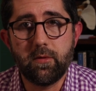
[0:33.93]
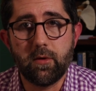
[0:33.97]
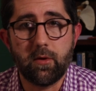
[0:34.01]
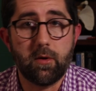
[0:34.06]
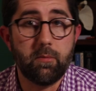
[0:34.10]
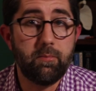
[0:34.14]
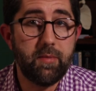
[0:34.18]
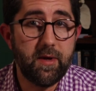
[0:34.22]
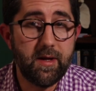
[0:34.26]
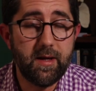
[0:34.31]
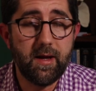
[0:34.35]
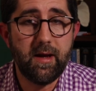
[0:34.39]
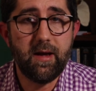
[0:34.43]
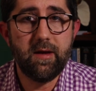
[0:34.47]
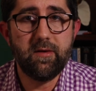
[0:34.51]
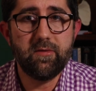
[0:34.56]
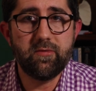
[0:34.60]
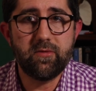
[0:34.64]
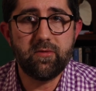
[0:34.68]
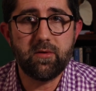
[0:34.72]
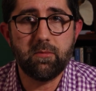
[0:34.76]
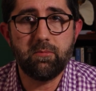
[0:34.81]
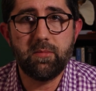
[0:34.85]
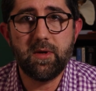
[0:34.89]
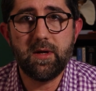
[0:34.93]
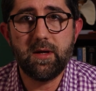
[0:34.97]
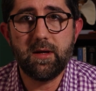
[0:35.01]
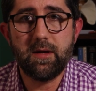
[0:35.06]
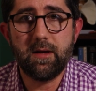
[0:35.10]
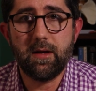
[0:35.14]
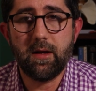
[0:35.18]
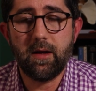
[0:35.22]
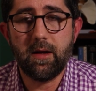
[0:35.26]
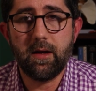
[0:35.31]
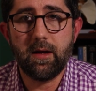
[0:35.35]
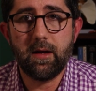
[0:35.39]
or PAs to
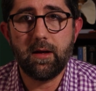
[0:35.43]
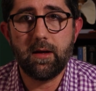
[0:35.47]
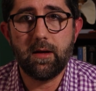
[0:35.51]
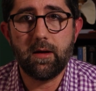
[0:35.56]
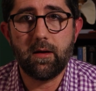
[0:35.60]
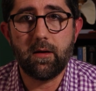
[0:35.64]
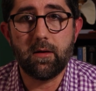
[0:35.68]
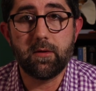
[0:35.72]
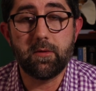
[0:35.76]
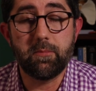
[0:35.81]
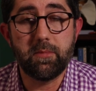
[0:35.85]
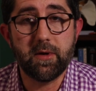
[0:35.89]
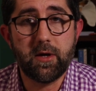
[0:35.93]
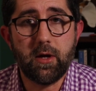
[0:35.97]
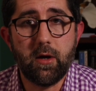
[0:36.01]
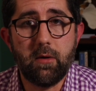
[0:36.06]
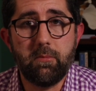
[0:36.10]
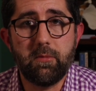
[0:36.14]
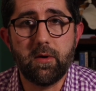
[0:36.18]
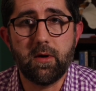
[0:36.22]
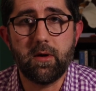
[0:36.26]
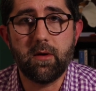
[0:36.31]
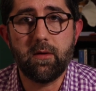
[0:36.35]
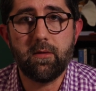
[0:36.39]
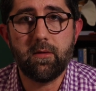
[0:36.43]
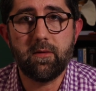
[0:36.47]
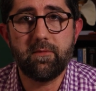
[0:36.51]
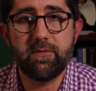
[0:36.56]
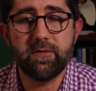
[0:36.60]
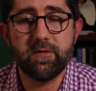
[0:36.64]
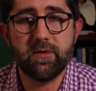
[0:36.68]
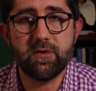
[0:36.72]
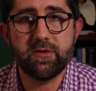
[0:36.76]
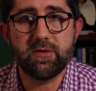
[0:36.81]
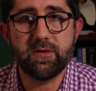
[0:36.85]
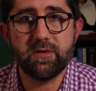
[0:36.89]
become a
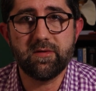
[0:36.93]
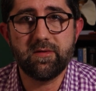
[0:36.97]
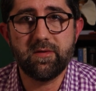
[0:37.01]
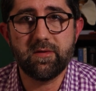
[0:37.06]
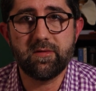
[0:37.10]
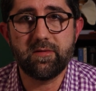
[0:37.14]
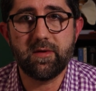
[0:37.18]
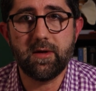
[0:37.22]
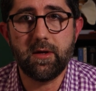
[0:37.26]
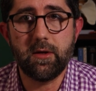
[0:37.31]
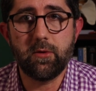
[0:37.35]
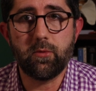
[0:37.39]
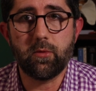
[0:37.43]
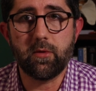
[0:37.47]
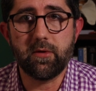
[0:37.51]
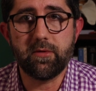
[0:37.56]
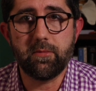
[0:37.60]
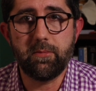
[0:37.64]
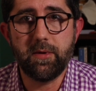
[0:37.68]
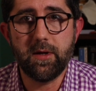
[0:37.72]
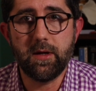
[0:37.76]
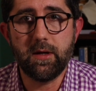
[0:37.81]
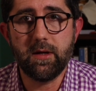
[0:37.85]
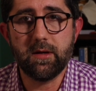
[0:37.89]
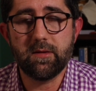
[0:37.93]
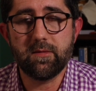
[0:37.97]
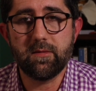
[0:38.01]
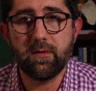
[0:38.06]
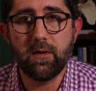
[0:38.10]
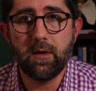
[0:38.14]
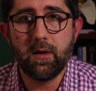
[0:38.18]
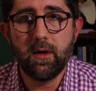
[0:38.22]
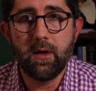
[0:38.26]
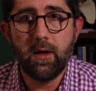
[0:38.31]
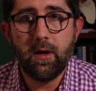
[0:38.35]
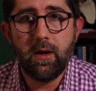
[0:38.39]
physician assistant in orthopedics.
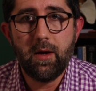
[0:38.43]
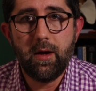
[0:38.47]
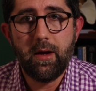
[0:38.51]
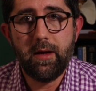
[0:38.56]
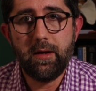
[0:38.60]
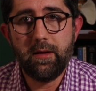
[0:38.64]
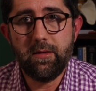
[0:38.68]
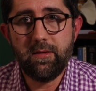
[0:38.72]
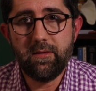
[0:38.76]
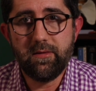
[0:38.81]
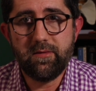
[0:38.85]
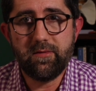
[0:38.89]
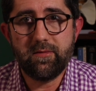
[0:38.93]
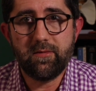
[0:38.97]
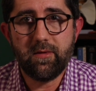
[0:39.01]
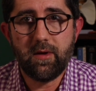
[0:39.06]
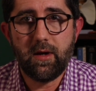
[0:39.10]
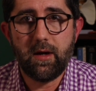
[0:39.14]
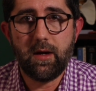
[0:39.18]
And in this